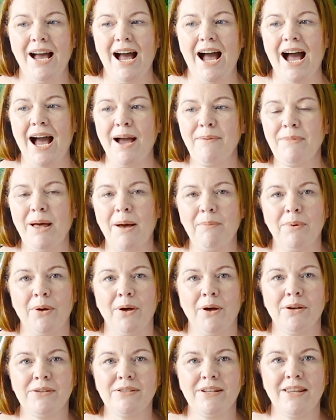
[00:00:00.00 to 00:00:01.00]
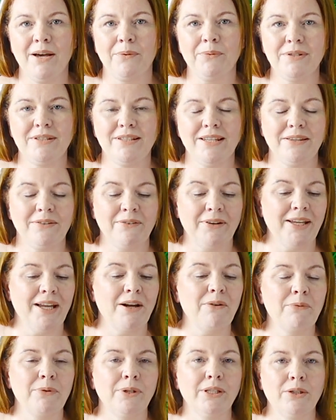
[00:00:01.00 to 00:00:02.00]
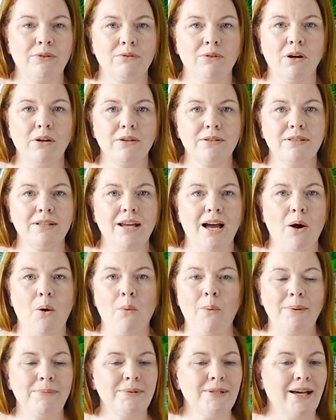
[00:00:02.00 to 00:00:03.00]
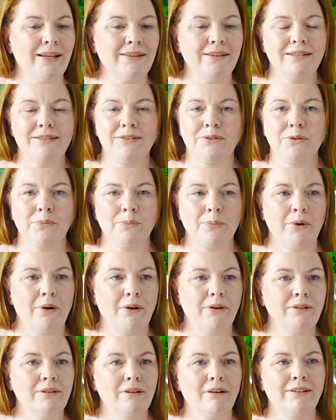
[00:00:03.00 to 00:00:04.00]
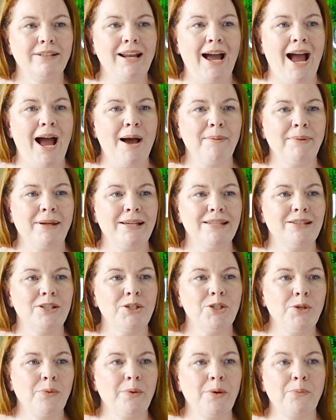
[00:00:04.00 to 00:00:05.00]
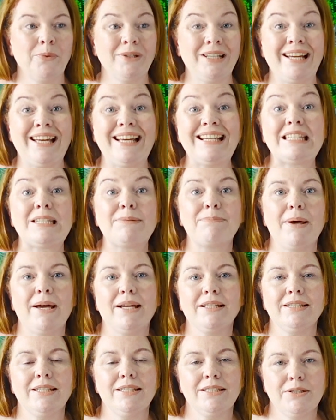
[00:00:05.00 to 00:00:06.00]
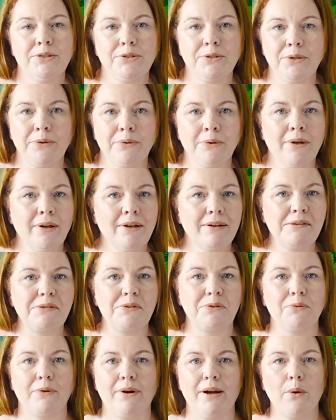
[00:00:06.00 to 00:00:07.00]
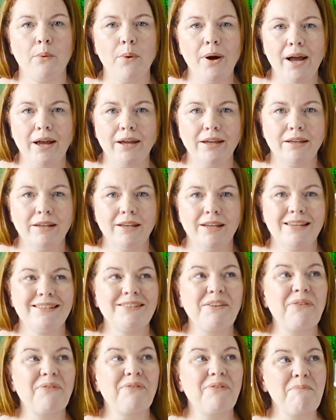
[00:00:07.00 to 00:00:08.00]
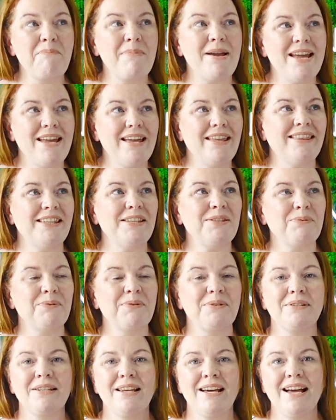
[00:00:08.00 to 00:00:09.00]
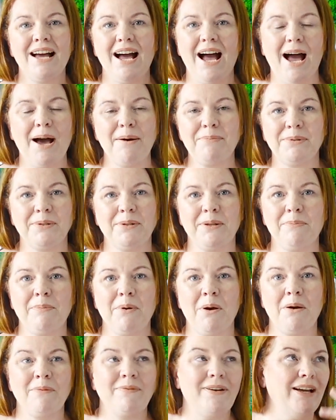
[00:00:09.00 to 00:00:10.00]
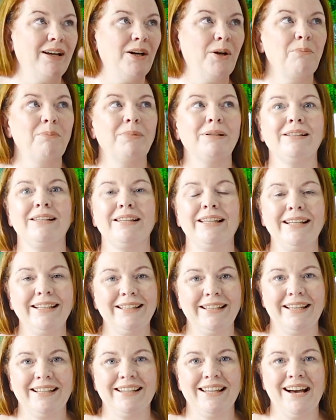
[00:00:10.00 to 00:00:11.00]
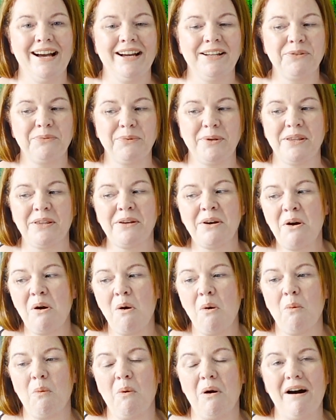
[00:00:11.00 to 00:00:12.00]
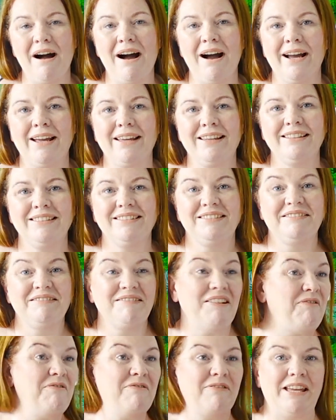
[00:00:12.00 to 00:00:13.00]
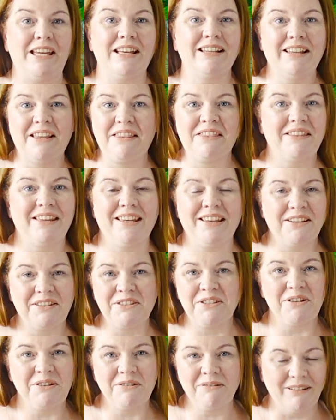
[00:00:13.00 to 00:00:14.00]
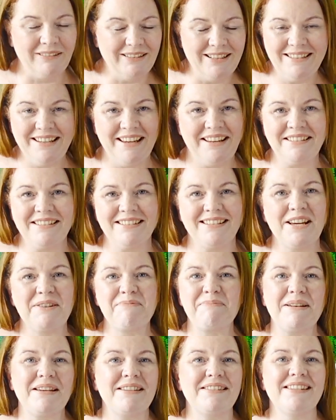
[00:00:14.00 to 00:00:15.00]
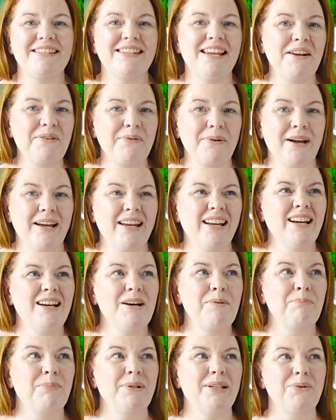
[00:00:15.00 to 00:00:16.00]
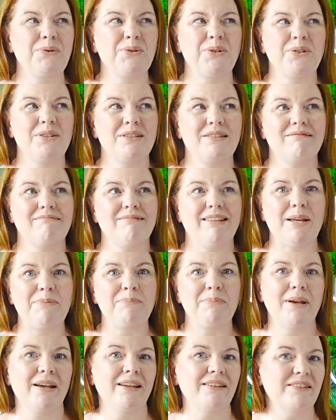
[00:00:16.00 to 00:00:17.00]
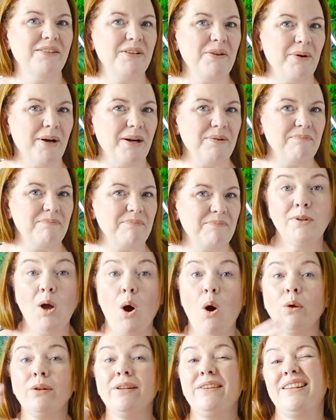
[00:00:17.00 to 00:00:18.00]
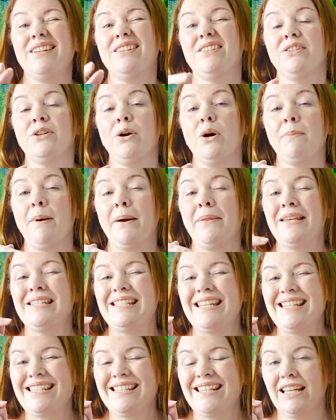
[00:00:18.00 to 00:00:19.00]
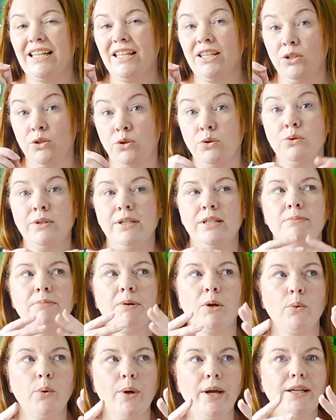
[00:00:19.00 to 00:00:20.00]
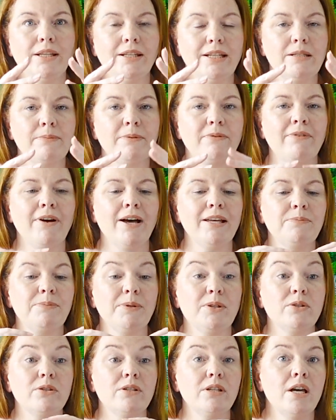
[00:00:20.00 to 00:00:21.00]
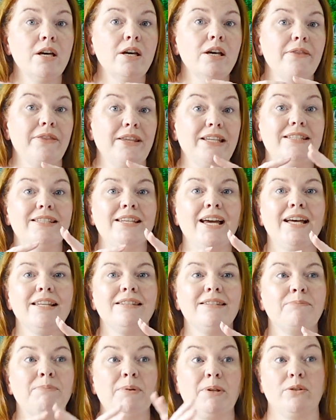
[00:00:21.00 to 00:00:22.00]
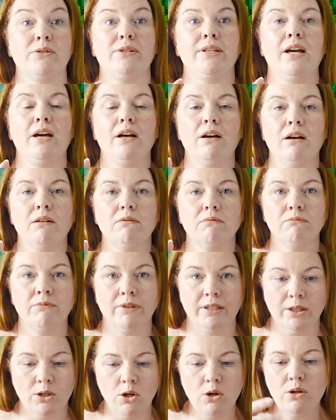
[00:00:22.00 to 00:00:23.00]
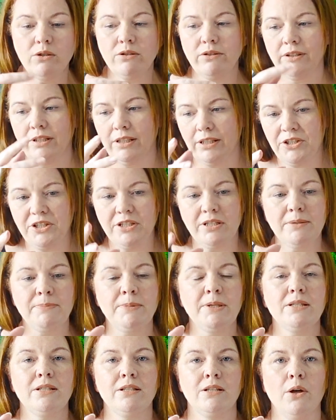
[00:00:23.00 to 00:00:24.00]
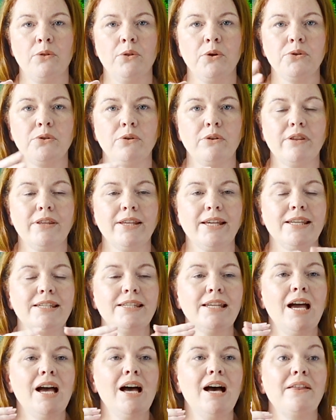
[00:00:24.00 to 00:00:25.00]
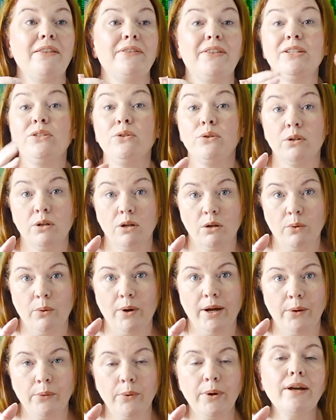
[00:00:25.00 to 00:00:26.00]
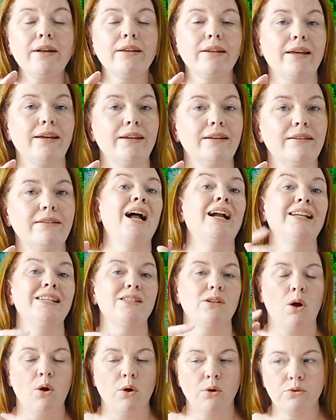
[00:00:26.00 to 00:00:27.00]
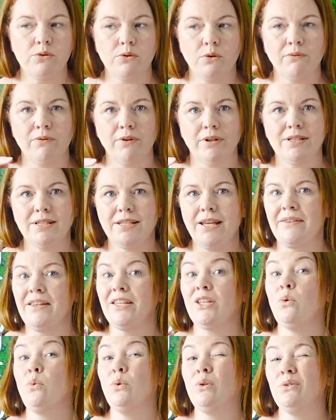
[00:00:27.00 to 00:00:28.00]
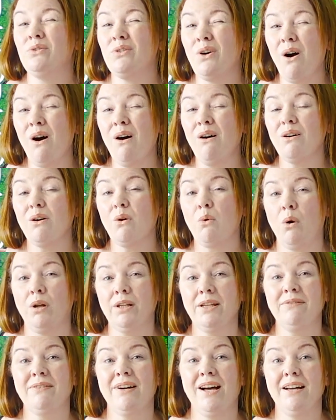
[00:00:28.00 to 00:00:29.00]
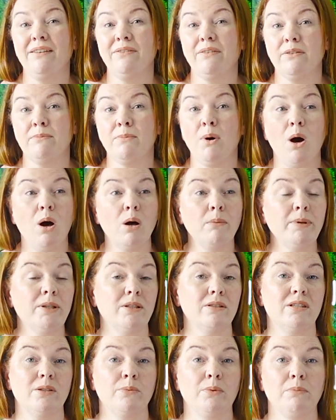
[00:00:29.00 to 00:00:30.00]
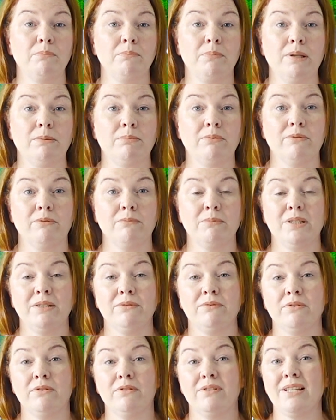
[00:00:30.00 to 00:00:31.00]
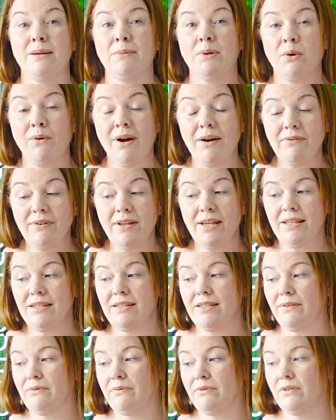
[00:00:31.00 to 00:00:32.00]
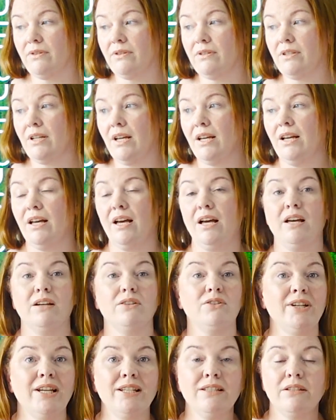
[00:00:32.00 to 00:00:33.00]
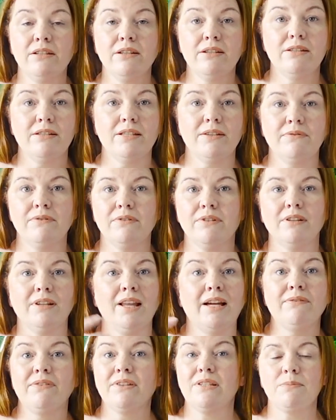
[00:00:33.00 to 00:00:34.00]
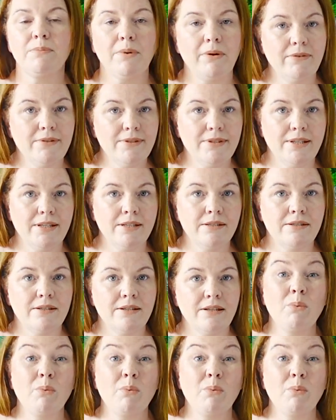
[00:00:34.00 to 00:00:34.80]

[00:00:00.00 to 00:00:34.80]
I'm that person that will sit there and get really cross at a website that doesn't work or an app that isn't doing what I expect it to do straight away. So for me, this was absolutely perfect and completely aligned with what I feel and think and do on a day-to-day basis anyway, but I was just getting paid to do it. The only thing to note about this is that you do need to be quick, you need to be fast, because these tests, because they are really good and they're legitimate and all those other things, they do go quite quickly. And it's also fair to say that you will not qualify for them all because they want people from different demographics, different genders, different life experiences.